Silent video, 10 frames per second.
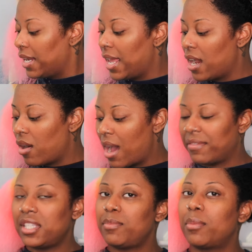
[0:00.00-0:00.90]
Now,
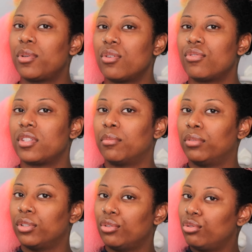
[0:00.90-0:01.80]
I've seen people use the
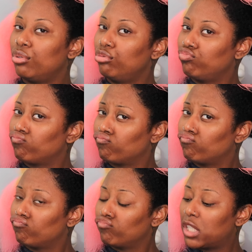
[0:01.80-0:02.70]
blue
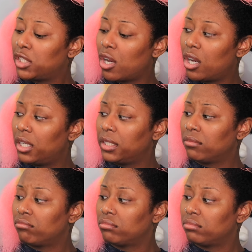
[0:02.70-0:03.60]

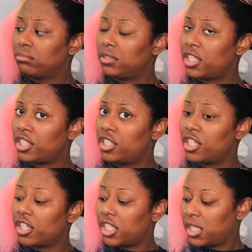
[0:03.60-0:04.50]
Dawn dish
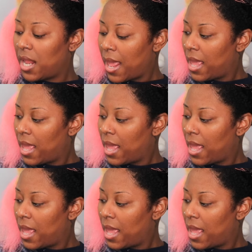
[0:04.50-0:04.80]
detergent